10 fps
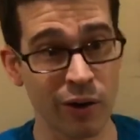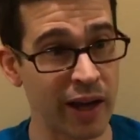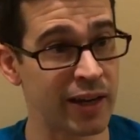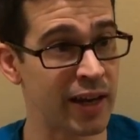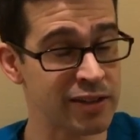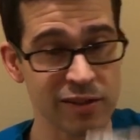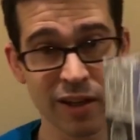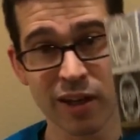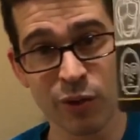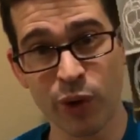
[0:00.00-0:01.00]
Okay, nice.
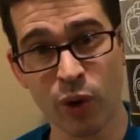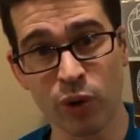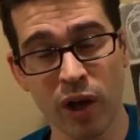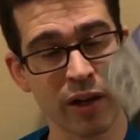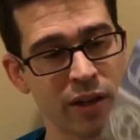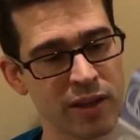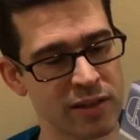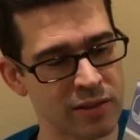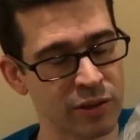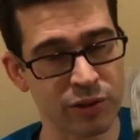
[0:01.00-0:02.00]
We hold on to
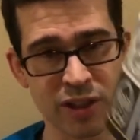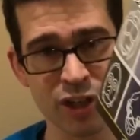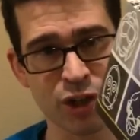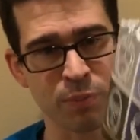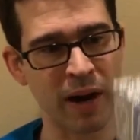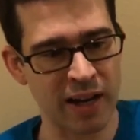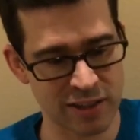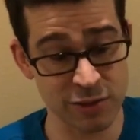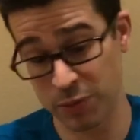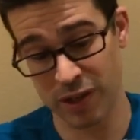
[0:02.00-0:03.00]
these little tissue
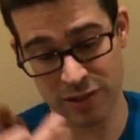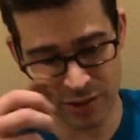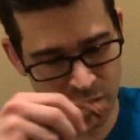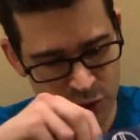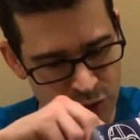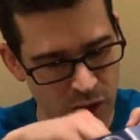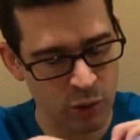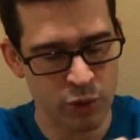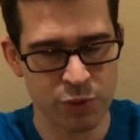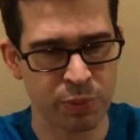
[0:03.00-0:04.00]
boxes because they're
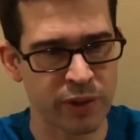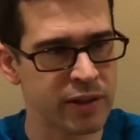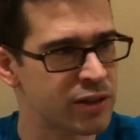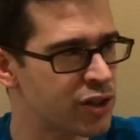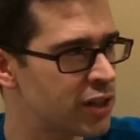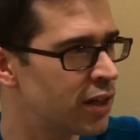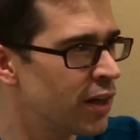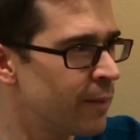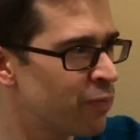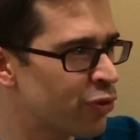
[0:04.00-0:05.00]
Star Wars print, and she
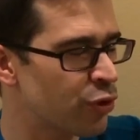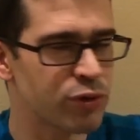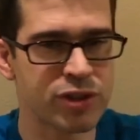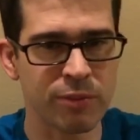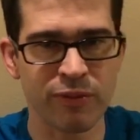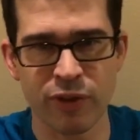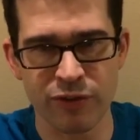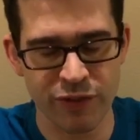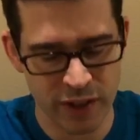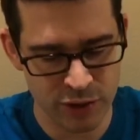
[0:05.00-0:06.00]
throws some of her
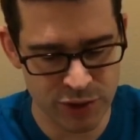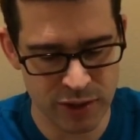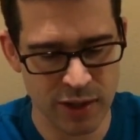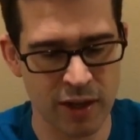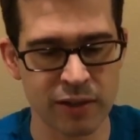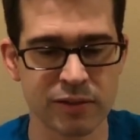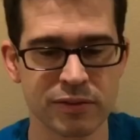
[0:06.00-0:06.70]
figures in there.